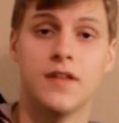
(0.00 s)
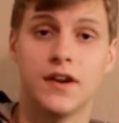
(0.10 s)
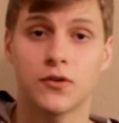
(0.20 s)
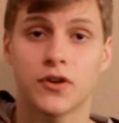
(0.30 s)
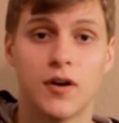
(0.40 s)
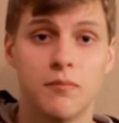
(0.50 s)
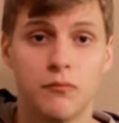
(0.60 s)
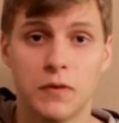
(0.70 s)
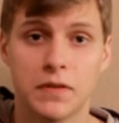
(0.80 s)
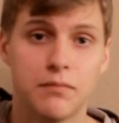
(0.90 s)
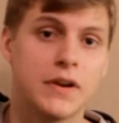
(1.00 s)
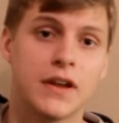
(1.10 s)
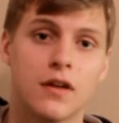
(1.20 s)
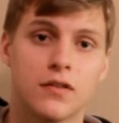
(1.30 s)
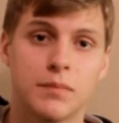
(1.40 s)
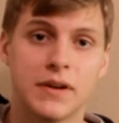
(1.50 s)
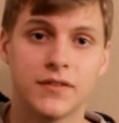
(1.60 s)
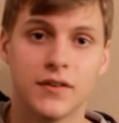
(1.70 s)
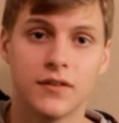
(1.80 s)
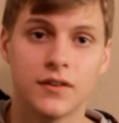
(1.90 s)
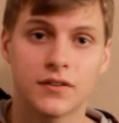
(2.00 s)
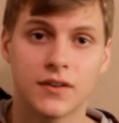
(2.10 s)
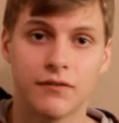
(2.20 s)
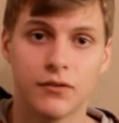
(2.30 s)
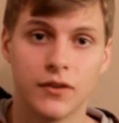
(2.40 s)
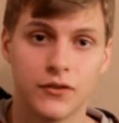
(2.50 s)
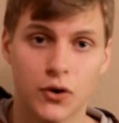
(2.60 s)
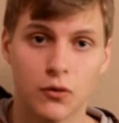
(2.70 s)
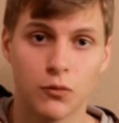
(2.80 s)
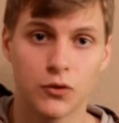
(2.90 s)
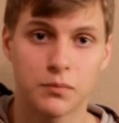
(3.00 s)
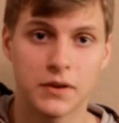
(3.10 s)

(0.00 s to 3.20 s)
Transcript: They don't come with many other pieces except for the Star Wars